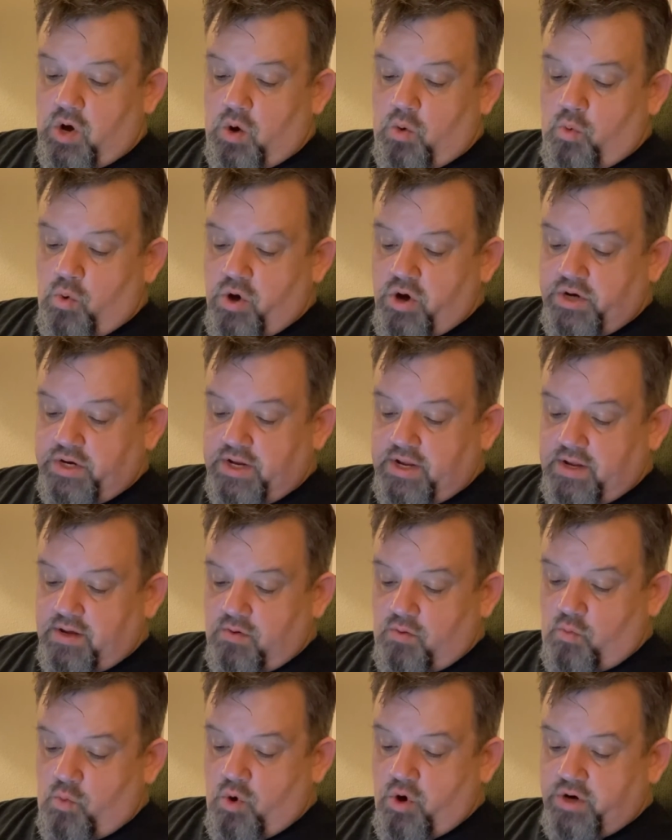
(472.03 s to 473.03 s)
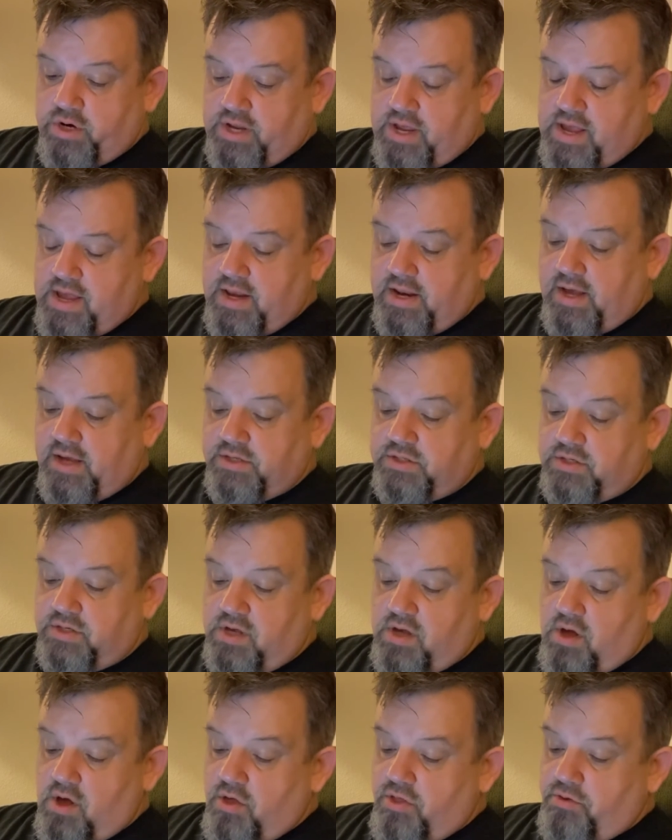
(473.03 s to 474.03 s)
worked, worked in us
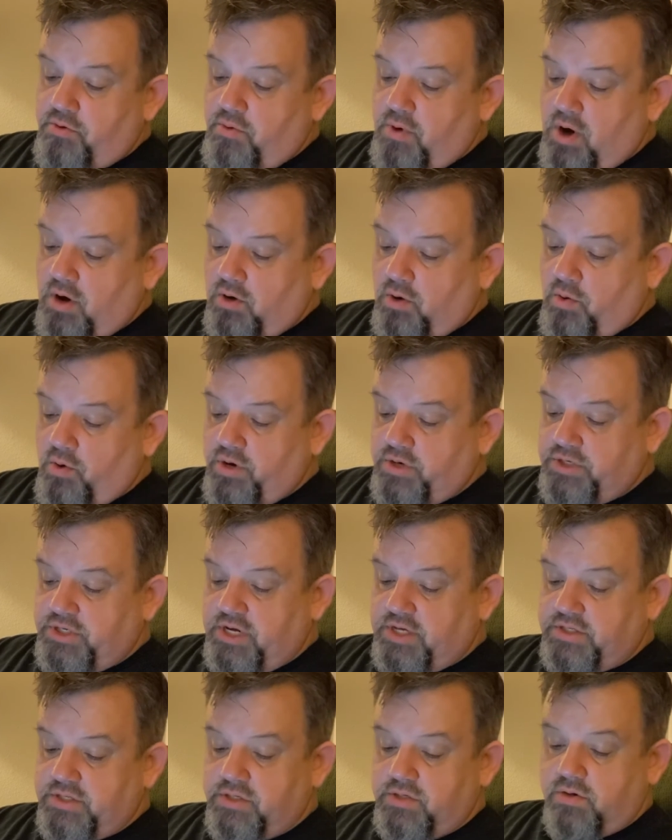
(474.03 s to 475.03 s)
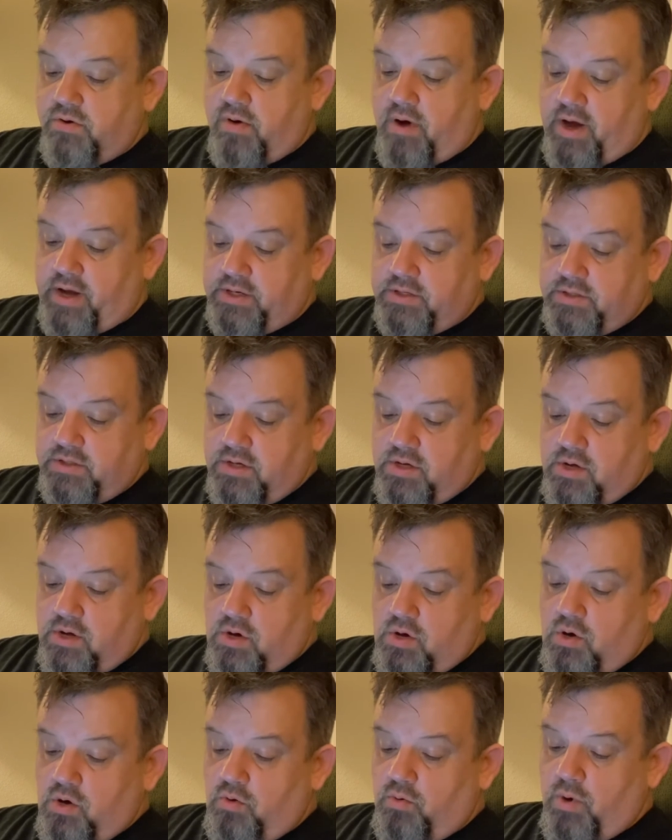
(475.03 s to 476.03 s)
through our Lord Jesus Christ,
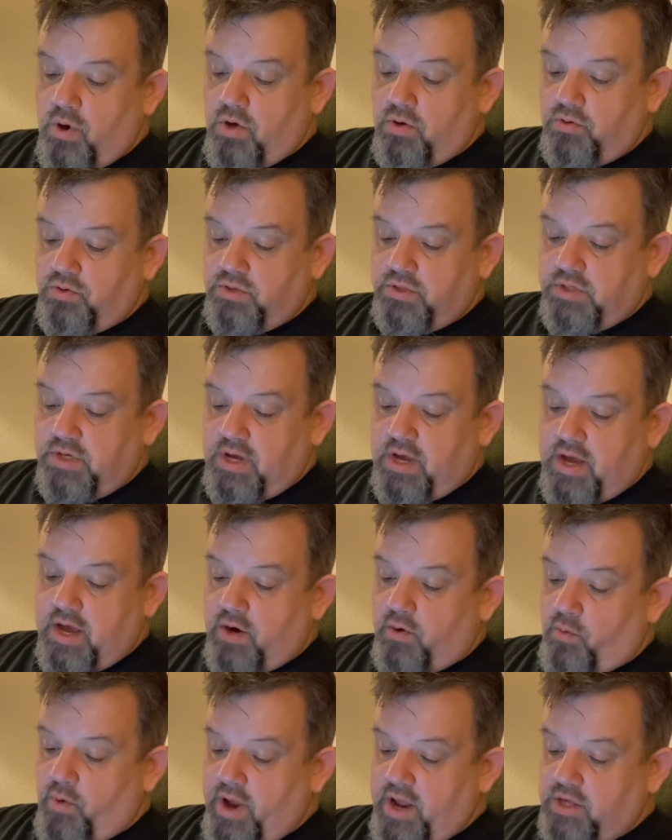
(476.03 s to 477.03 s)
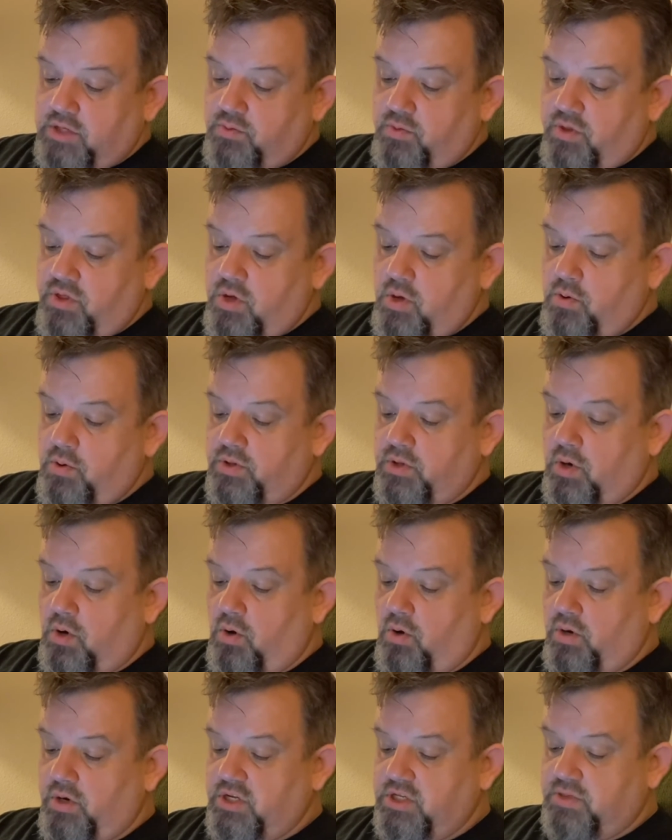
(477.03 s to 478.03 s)
who rose and reigns with you in the
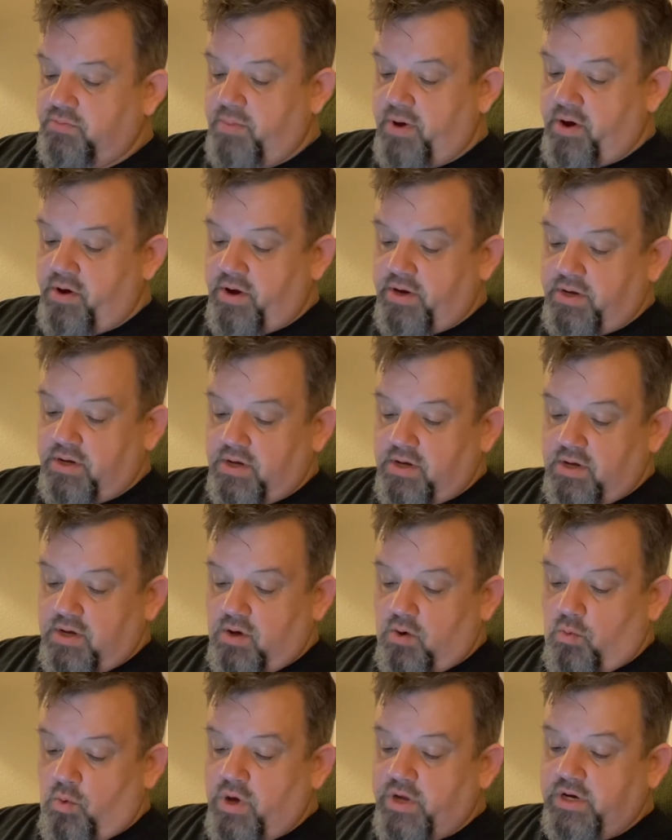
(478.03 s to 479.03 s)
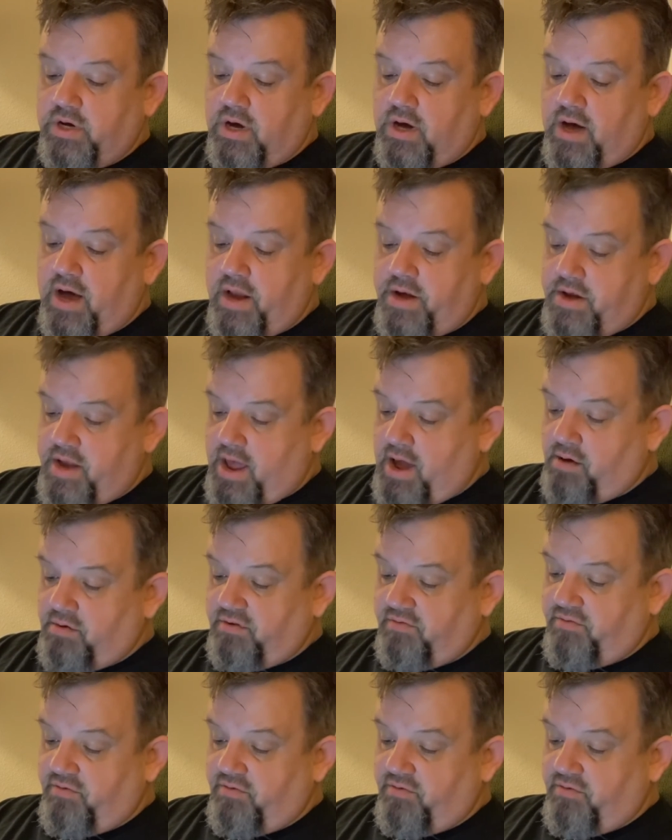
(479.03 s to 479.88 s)
Holy Spirit, one God, now and